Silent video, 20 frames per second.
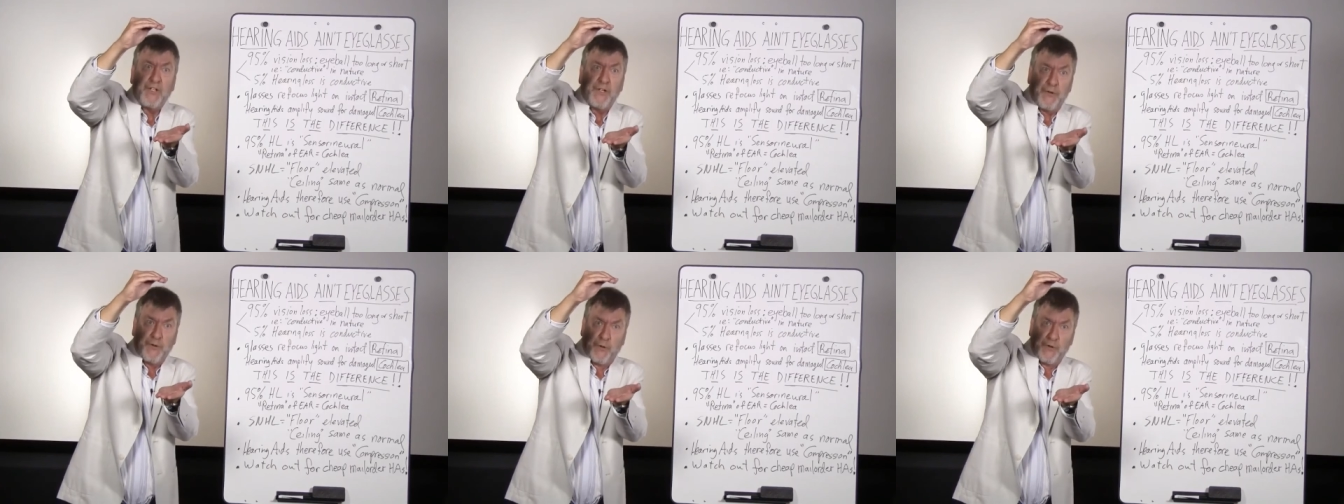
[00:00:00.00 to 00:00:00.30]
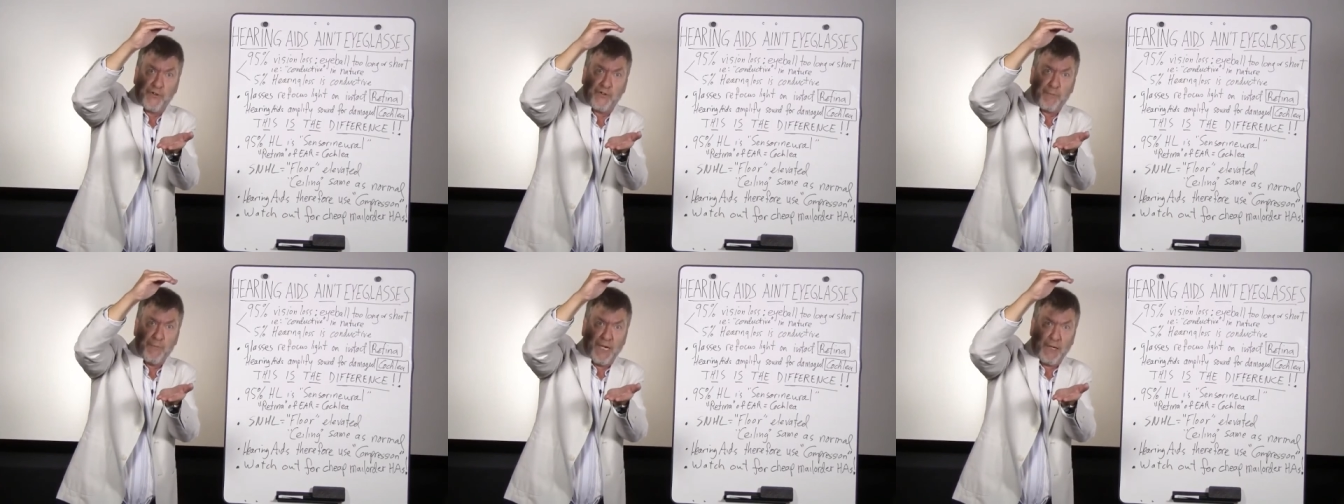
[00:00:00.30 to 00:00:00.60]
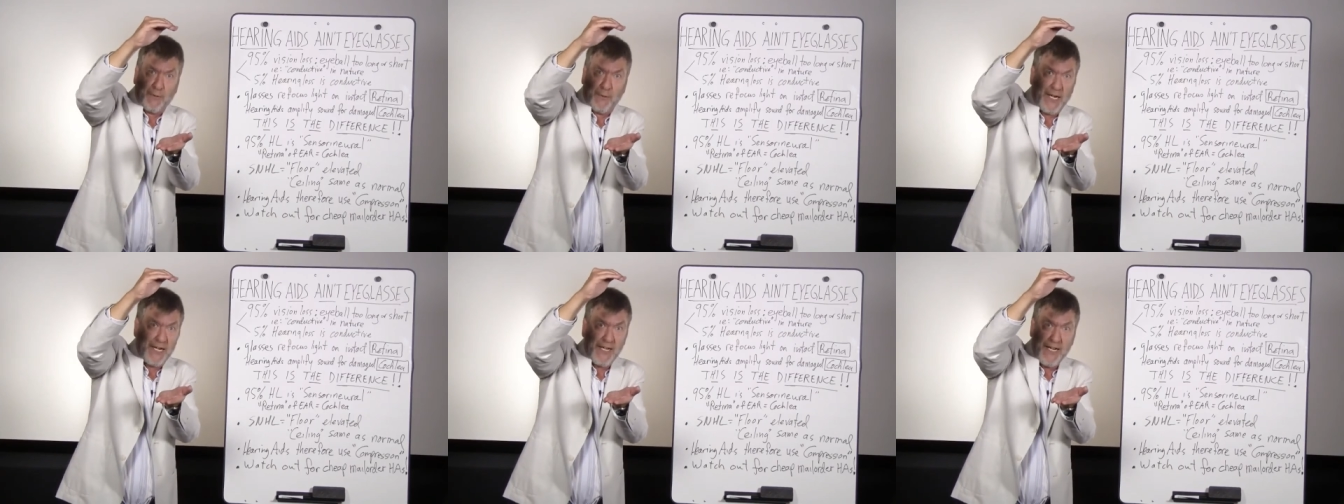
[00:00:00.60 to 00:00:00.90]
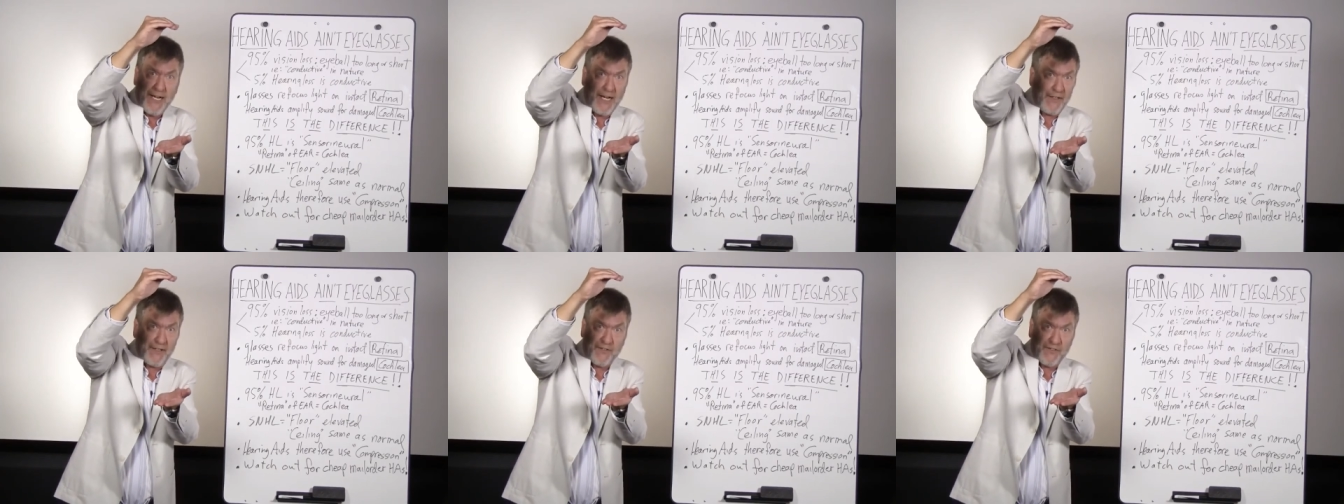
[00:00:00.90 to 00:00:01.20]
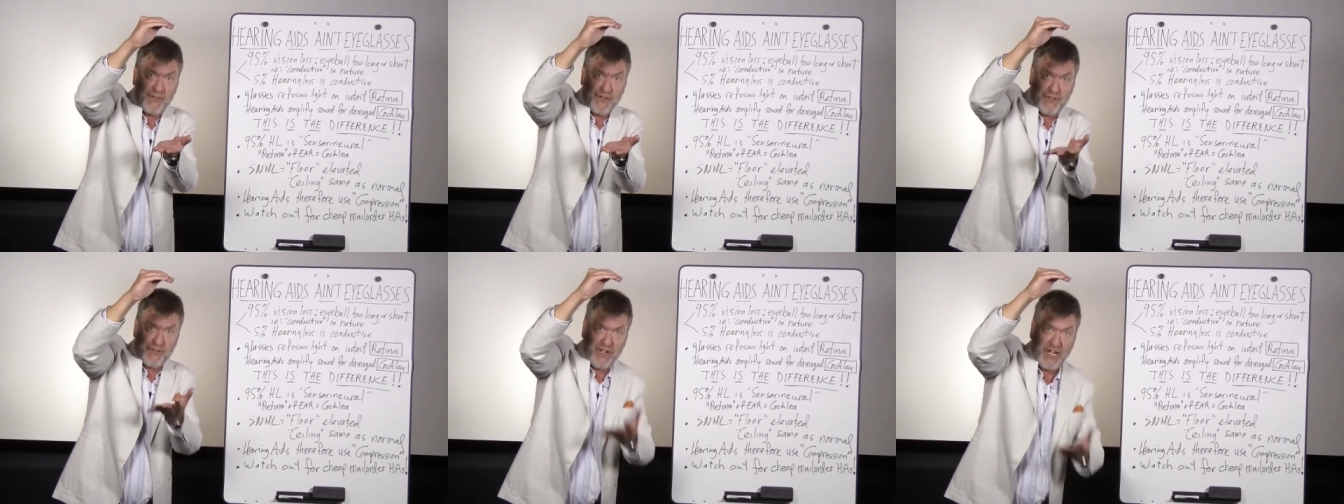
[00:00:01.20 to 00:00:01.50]
Notice my right hand
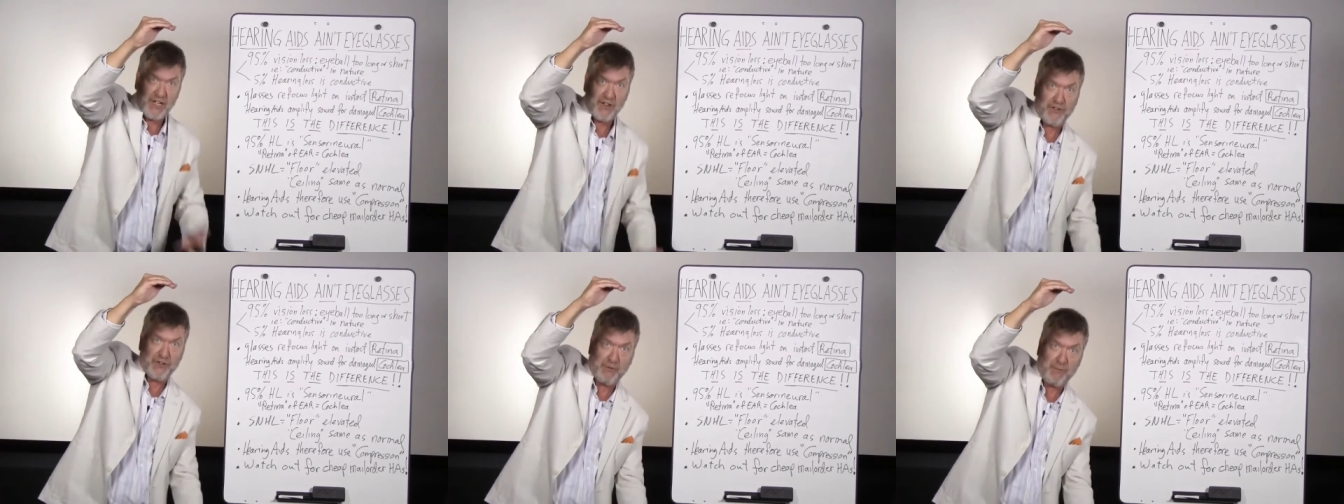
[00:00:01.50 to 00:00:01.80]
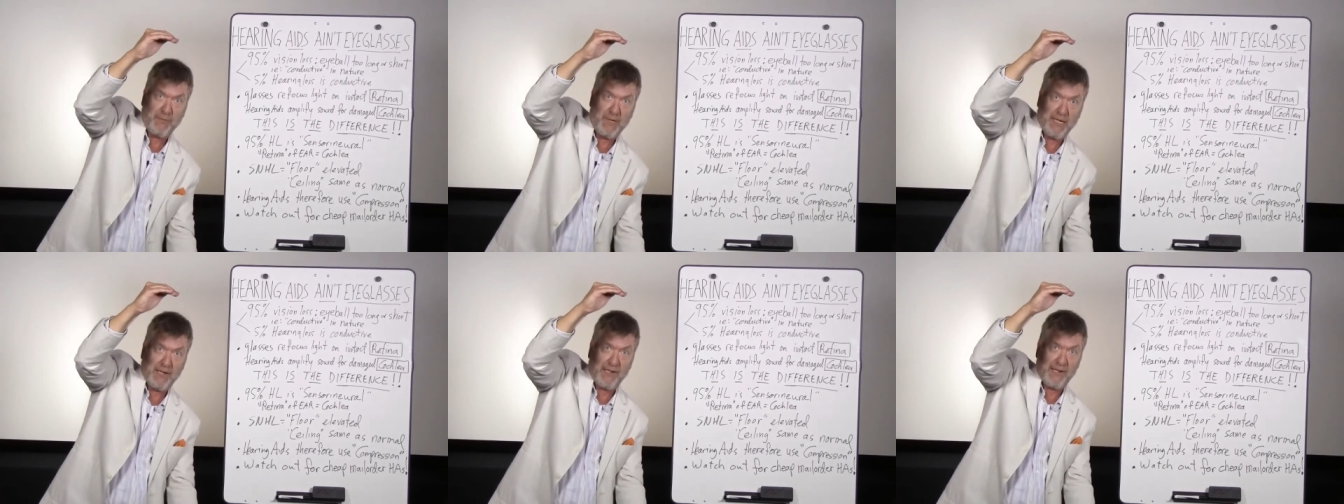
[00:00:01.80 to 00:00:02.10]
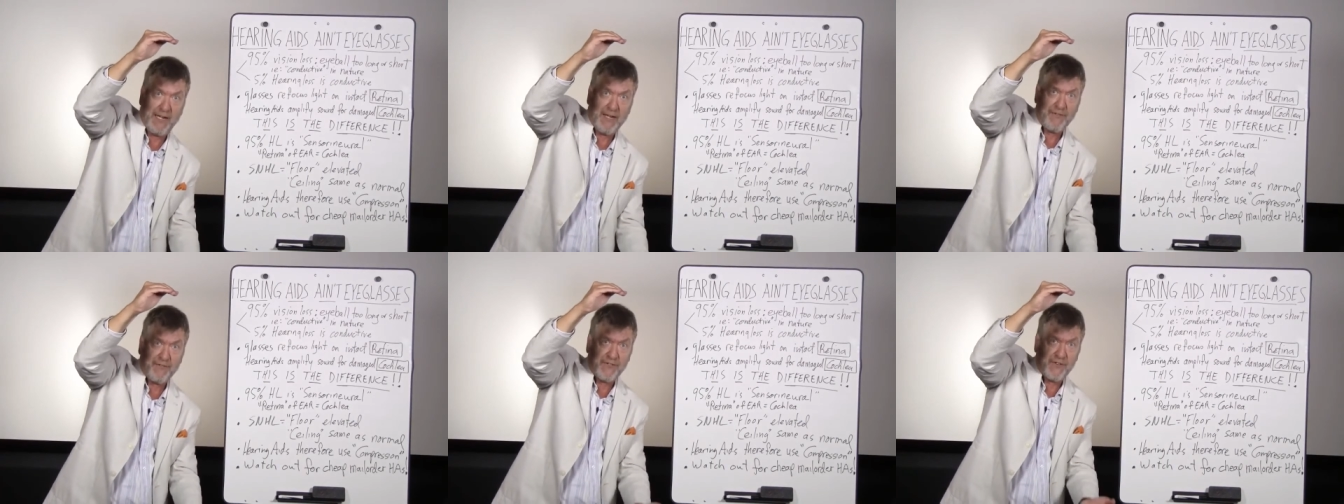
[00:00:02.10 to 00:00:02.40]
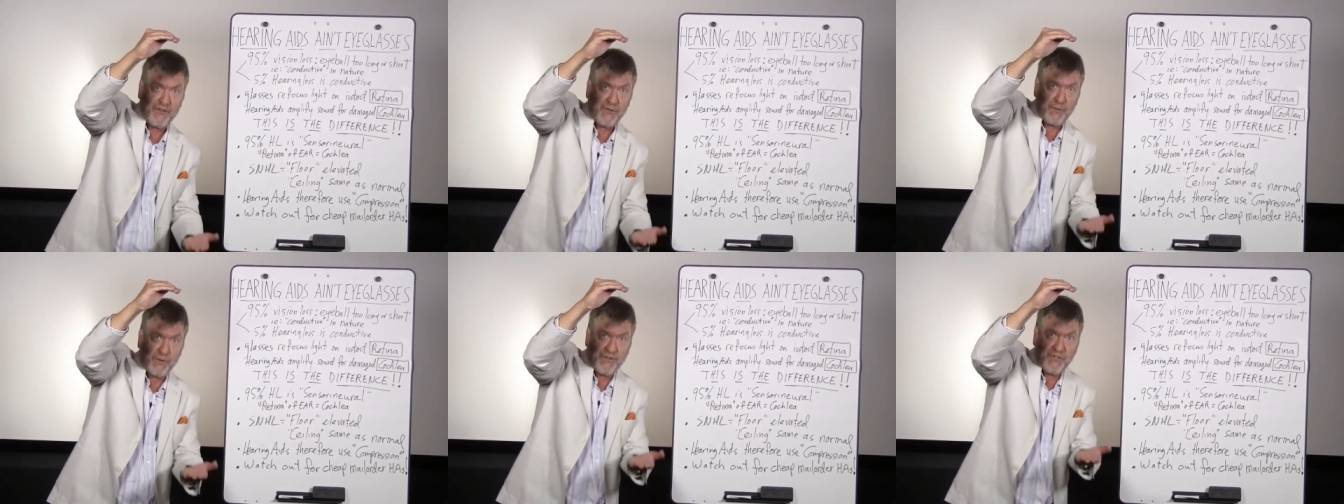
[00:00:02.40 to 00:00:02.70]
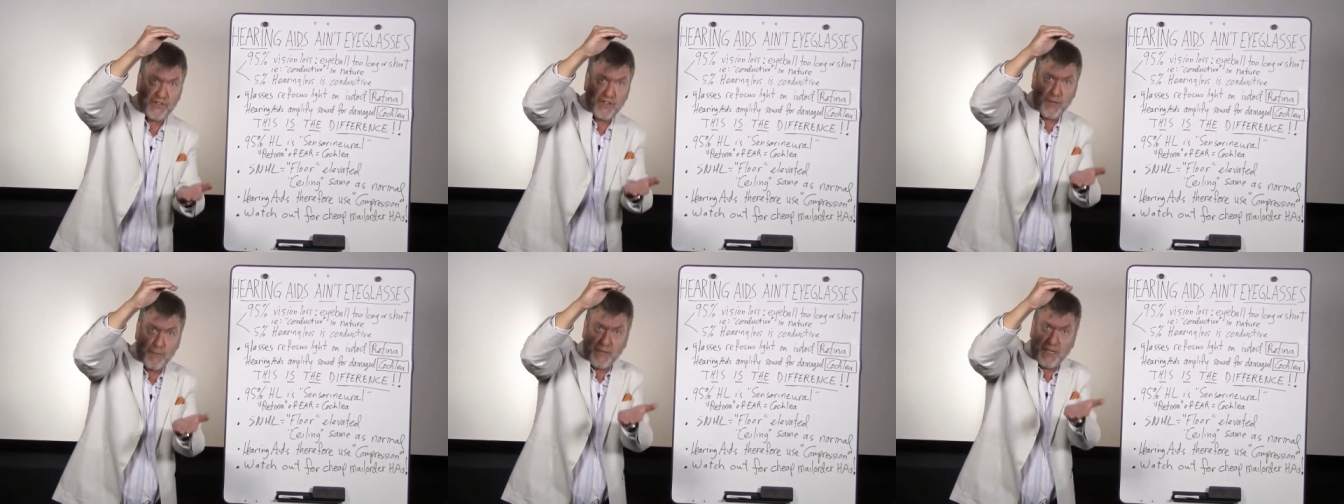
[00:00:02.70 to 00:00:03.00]
isn't changing. My left is
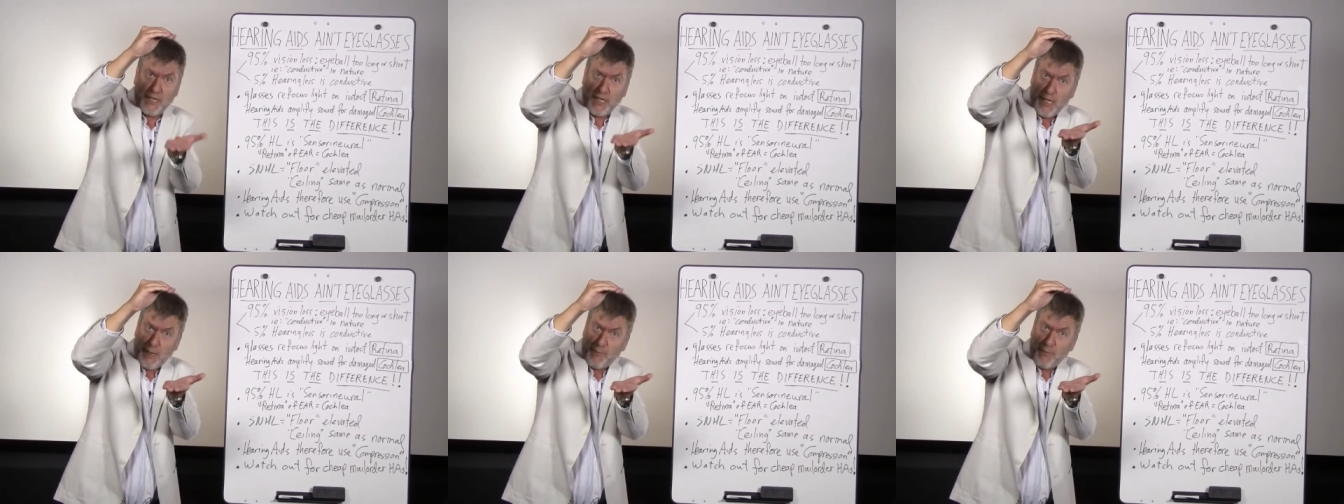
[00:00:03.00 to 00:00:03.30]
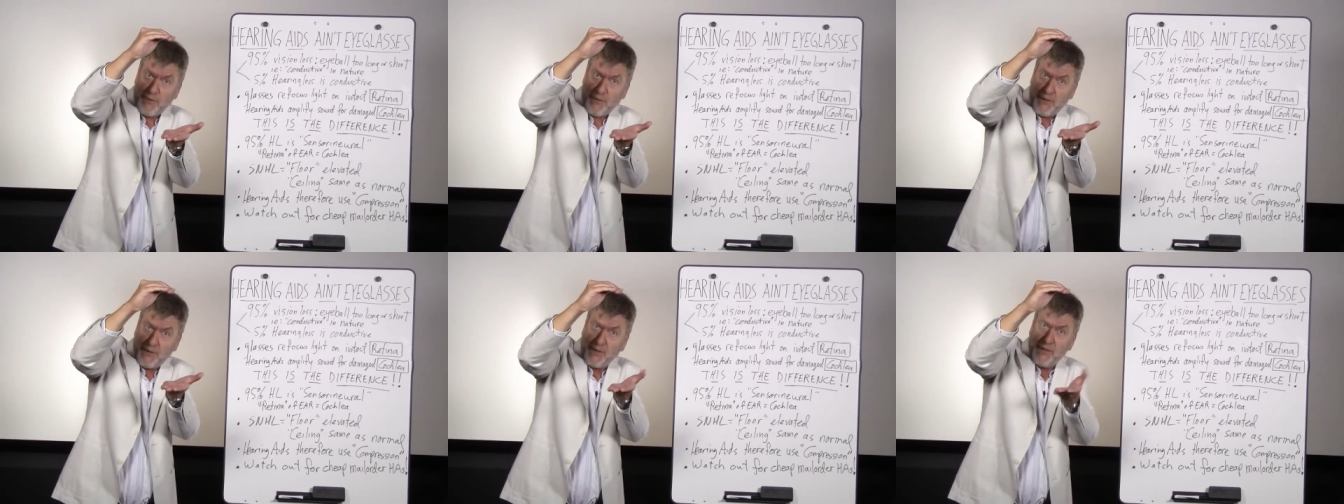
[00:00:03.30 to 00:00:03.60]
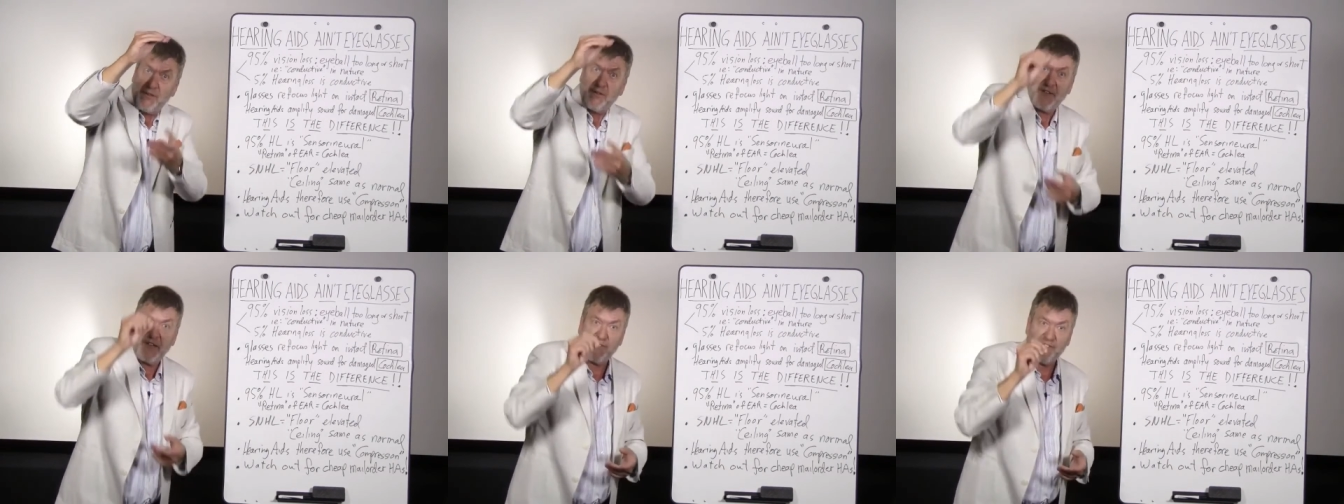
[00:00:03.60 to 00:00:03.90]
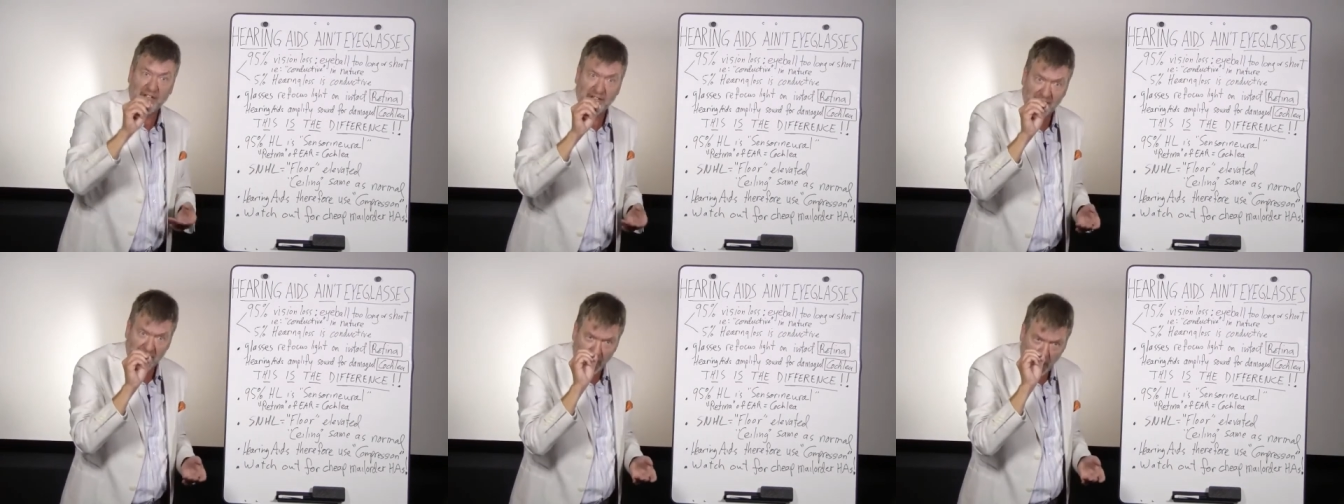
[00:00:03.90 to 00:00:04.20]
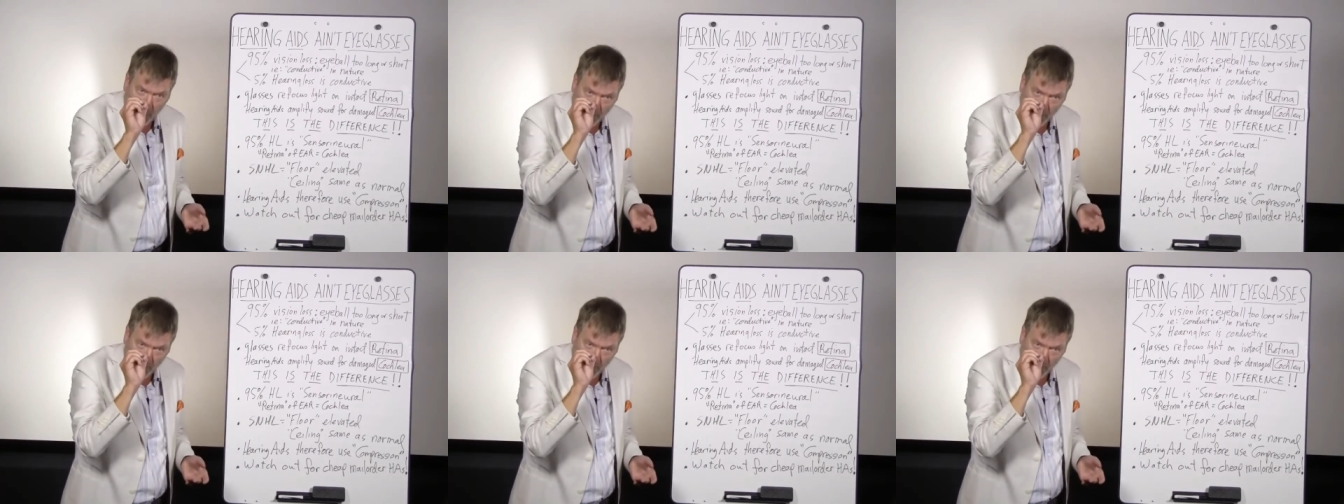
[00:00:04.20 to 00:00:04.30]
what's coming up. They've got to